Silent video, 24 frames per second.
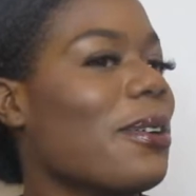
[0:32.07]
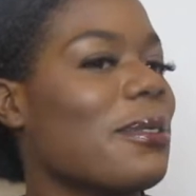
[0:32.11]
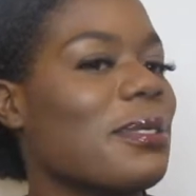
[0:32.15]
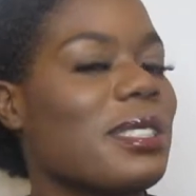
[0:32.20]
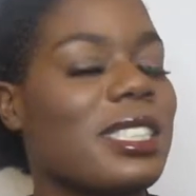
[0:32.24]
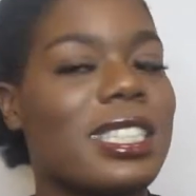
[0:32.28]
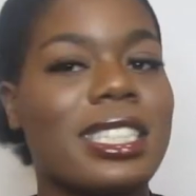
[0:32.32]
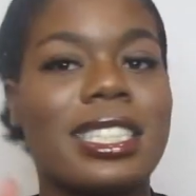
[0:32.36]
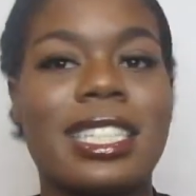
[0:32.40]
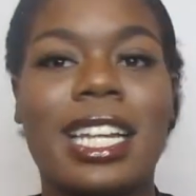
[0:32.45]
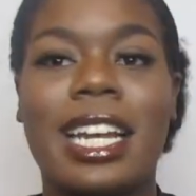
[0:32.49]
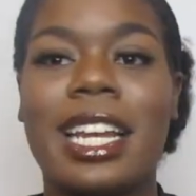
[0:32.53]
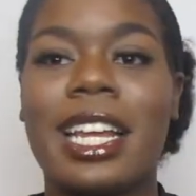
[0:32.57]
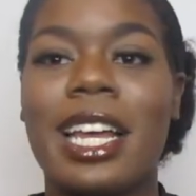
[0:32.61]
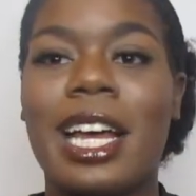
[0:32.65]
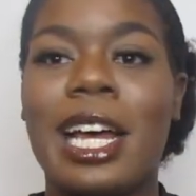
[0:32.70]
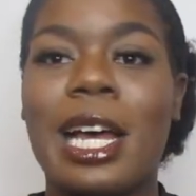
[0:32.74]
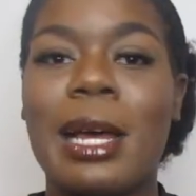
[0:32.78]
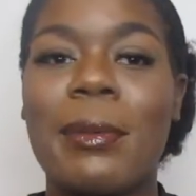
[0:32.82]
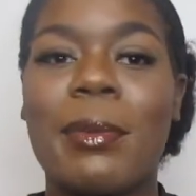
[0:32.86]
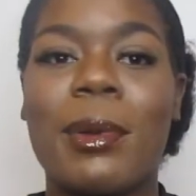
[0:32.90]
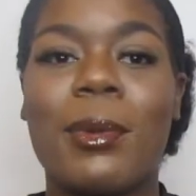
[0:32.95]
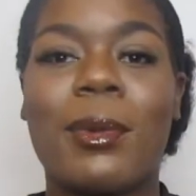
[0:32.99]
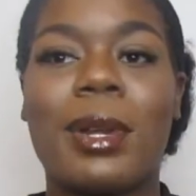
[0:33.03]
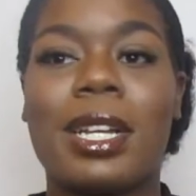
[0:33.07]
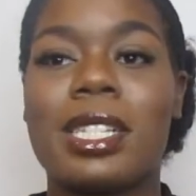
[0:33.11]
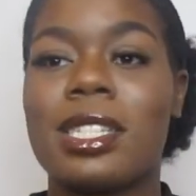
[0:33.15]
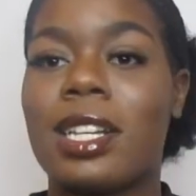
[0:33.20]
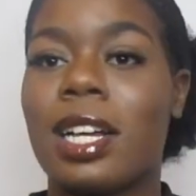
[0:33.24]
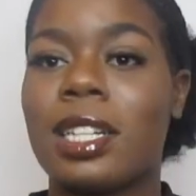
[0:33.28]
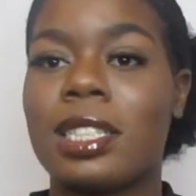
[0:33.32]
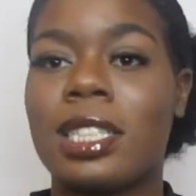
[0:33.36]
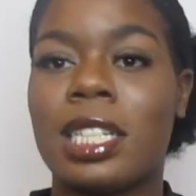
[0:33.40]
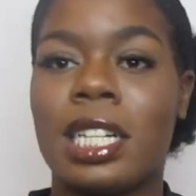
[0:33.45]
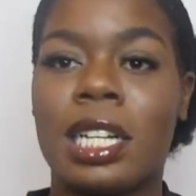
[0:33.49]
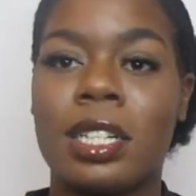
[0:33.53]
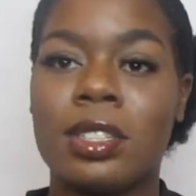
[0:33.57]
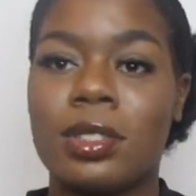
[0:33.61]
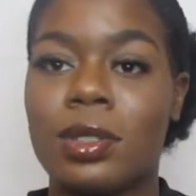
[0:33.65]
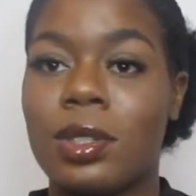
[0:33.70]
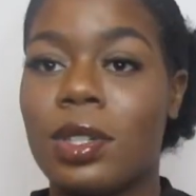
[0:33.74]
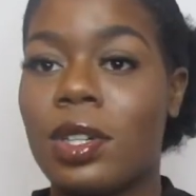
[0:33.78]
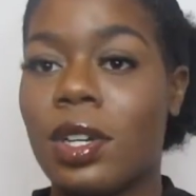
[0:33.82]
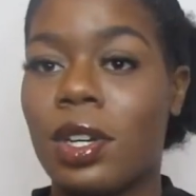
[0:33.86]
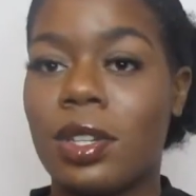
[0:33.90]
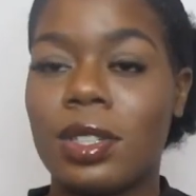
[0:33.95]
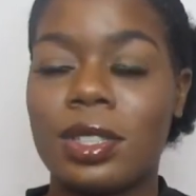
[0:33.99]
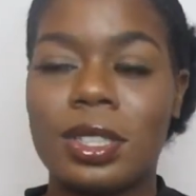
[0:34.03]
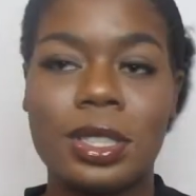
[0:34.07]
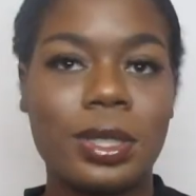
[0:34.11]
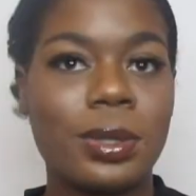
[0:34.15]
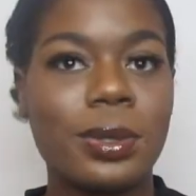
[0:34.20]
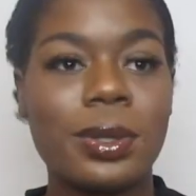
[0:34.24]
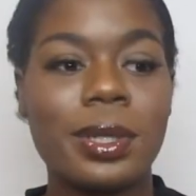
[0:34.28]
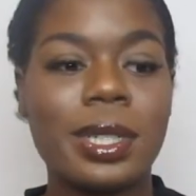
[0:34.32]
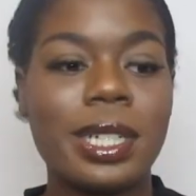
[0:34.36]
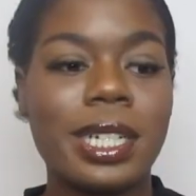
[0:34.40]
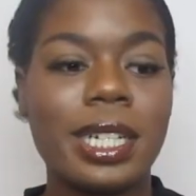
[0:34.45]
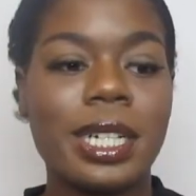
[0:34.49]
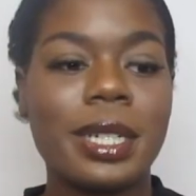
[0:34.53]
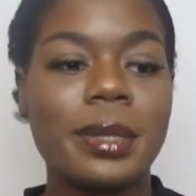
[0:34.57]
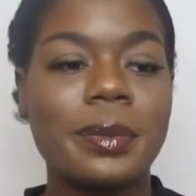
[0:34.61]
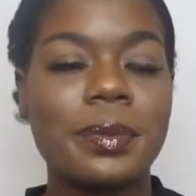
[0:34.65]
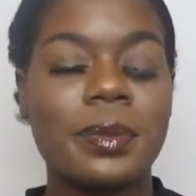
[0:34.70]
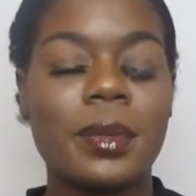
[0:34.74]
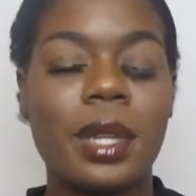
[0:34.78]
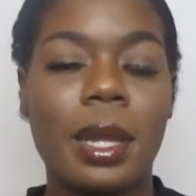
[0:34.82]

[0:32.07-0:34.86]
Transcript: it's just setting up, and when it's all done, I'll do a whole tour.